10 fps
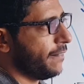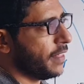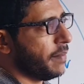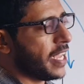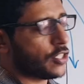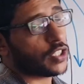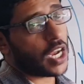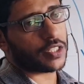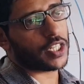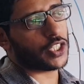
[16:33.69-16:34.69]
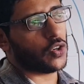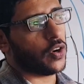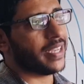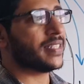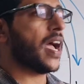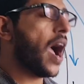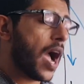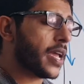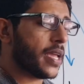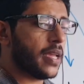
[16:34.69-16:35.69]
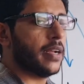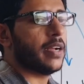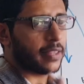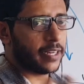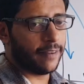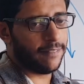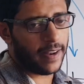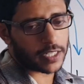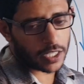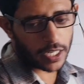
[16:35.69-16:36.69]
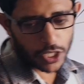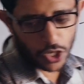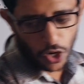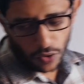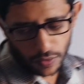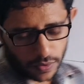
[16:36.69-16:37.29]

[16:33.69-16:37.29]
the mass to charge ratio is high, the deflection is low,